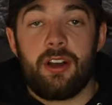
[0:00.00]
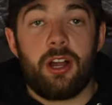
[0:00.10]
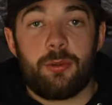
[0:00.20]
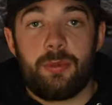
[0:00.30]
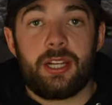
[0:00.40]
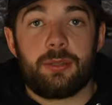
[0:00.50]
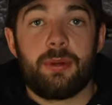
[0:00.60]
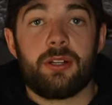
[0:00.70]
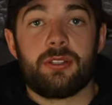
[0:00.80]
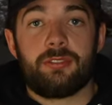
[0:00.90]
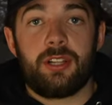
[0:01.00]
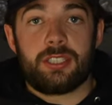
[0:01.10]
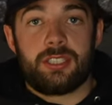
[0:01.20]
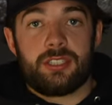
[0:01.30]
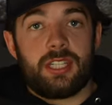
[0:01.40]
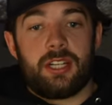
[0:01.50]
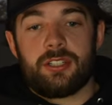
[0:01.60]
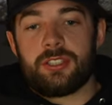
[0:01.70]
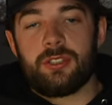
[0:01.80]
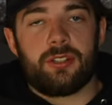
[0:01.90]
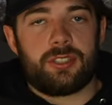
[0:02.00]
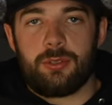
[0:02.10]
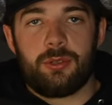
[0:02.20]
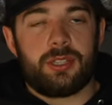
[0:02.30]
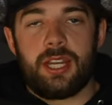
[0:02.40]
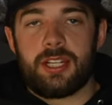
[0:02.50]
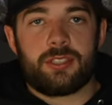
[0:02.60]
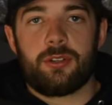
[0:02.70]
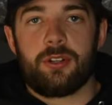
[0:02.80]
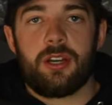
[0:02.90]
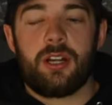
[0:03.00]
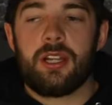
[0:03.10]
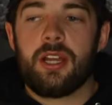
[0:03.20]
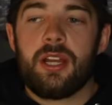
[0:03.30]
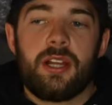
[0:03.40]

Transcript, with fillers: automatic belt deflection setters, so I was like, what the heck's going on?